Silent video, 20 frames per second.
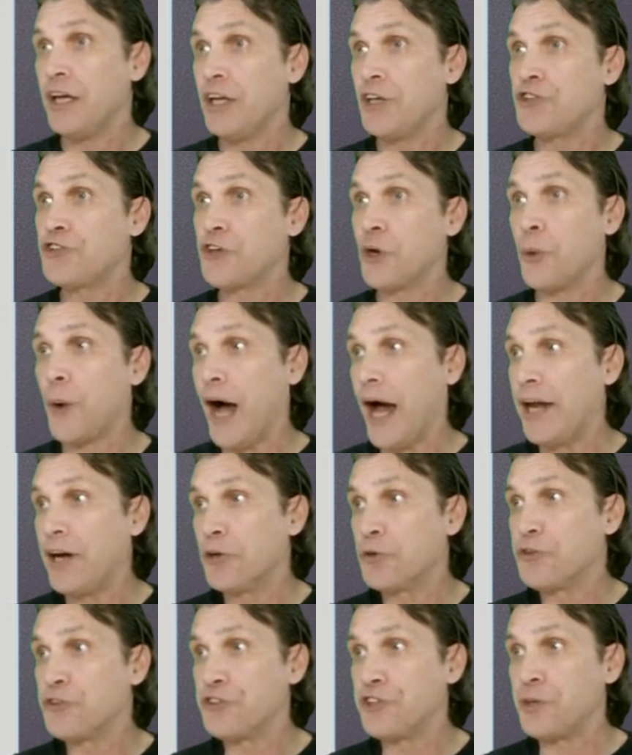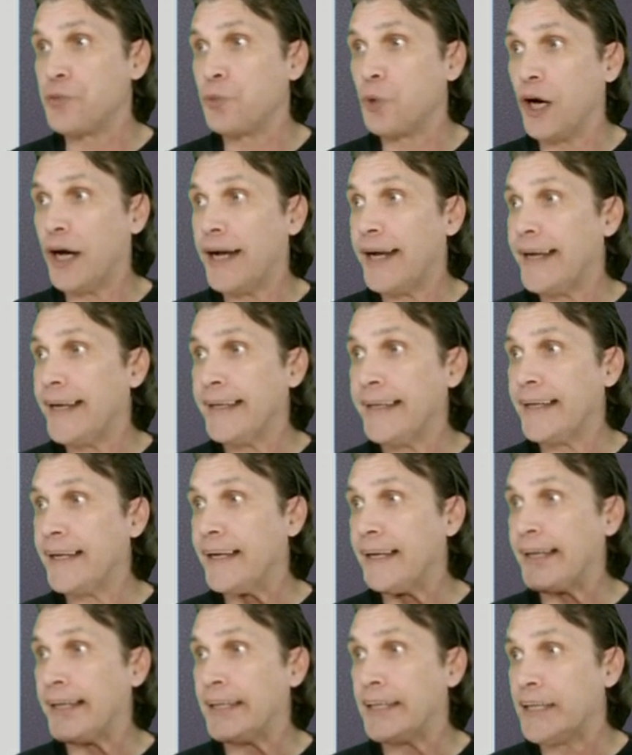So I don't see
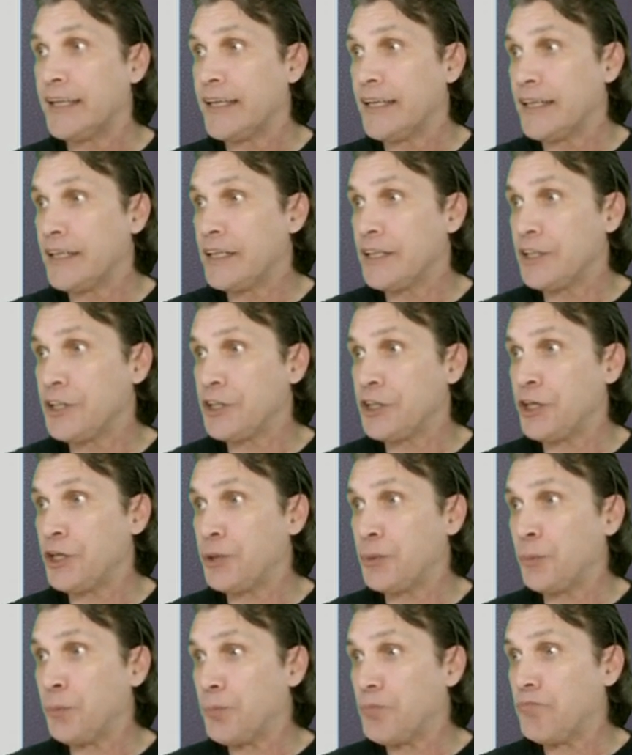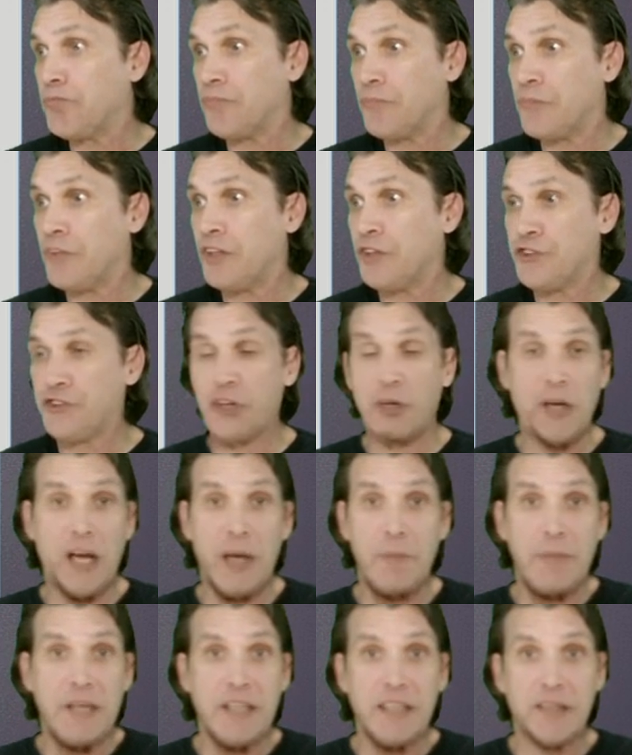why, you know, so
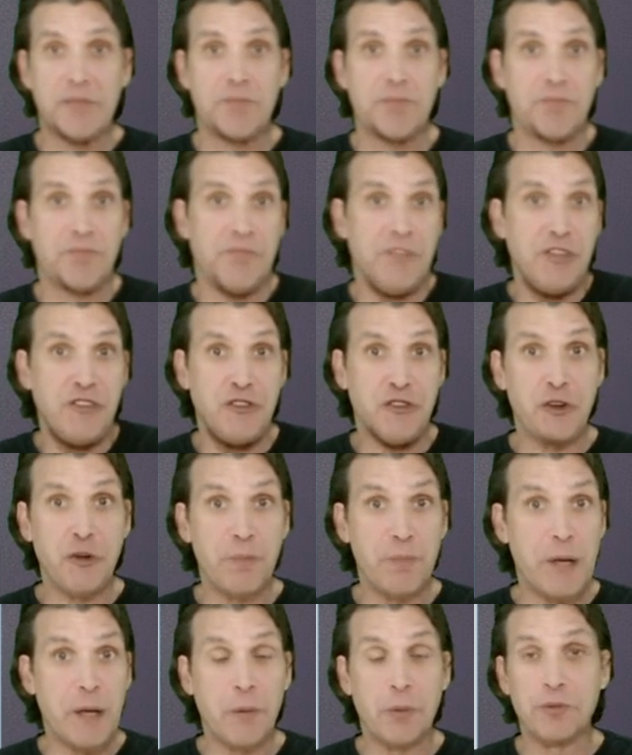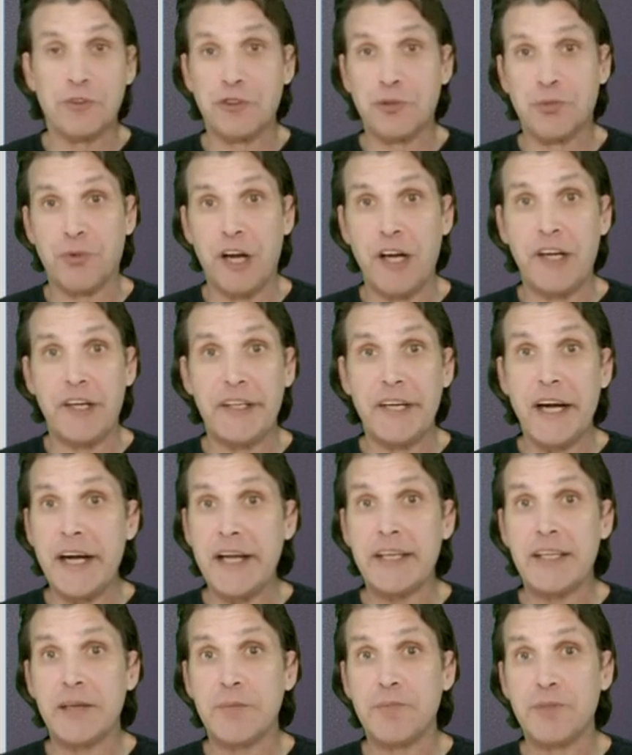I mean, this should be able to run on
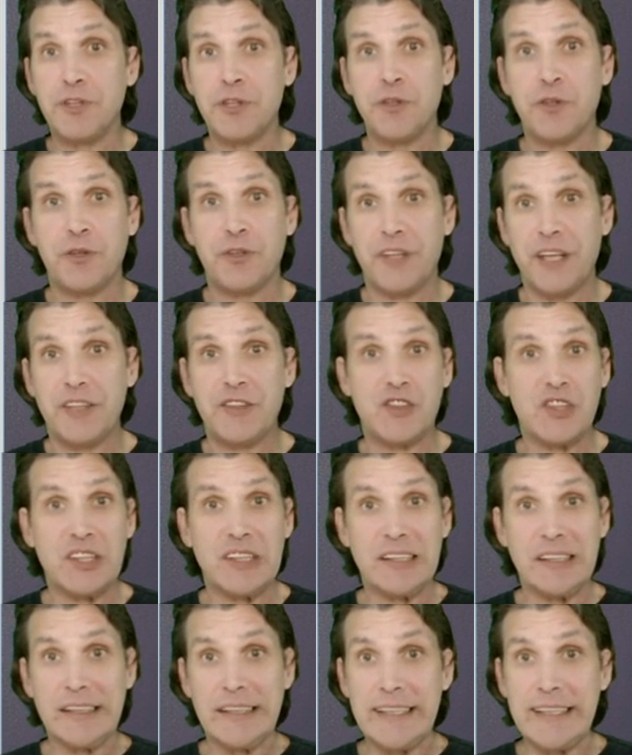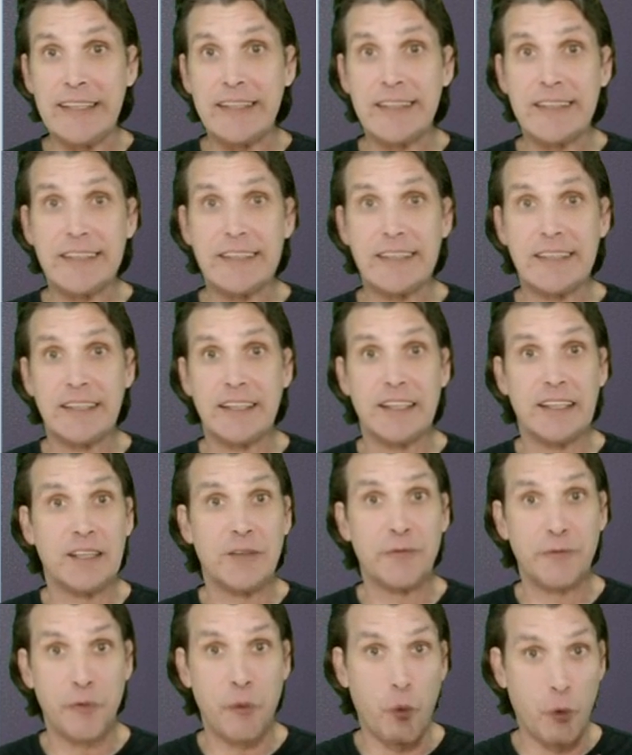any computer that's at least
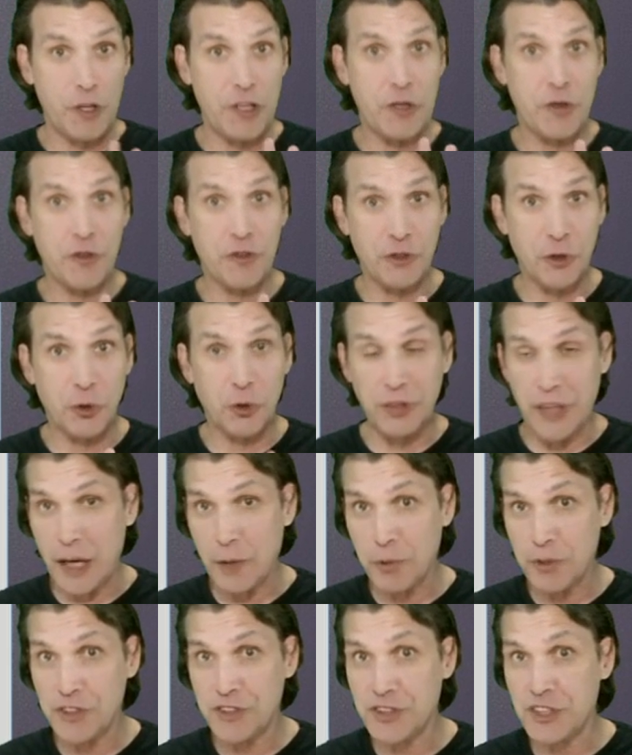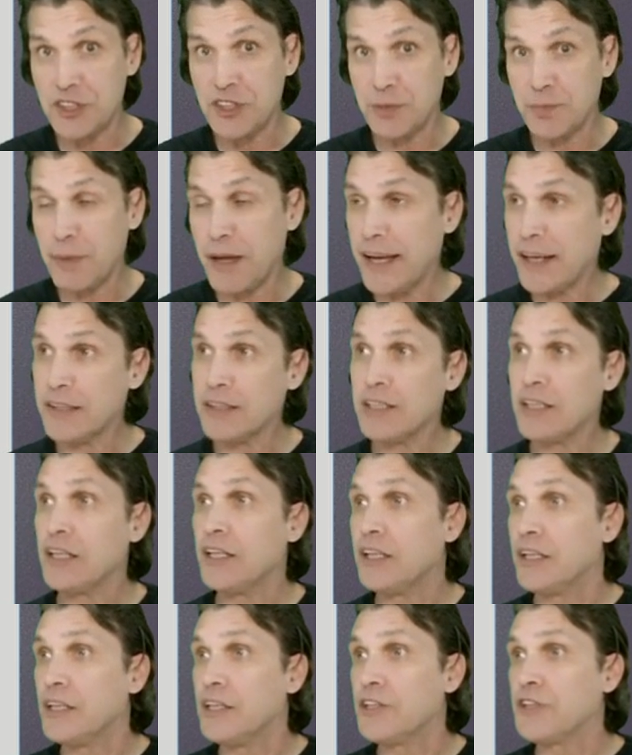4 years old, I would suspect.
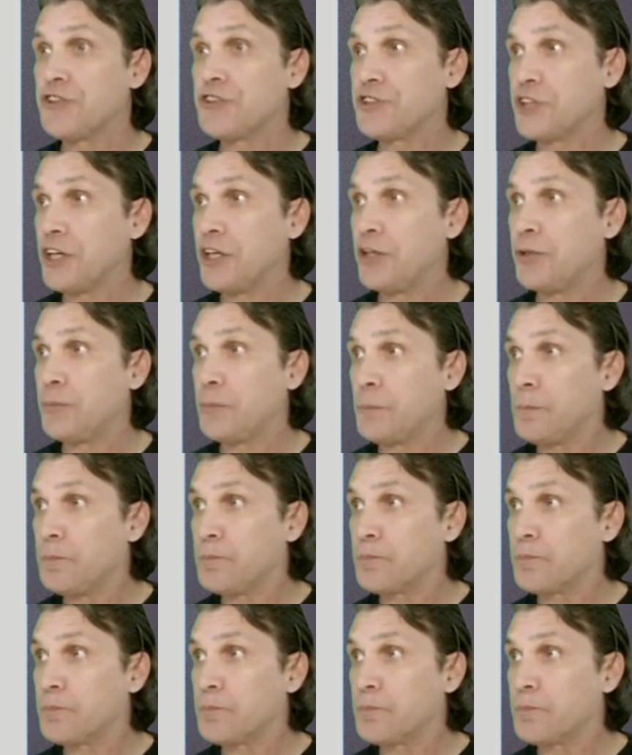So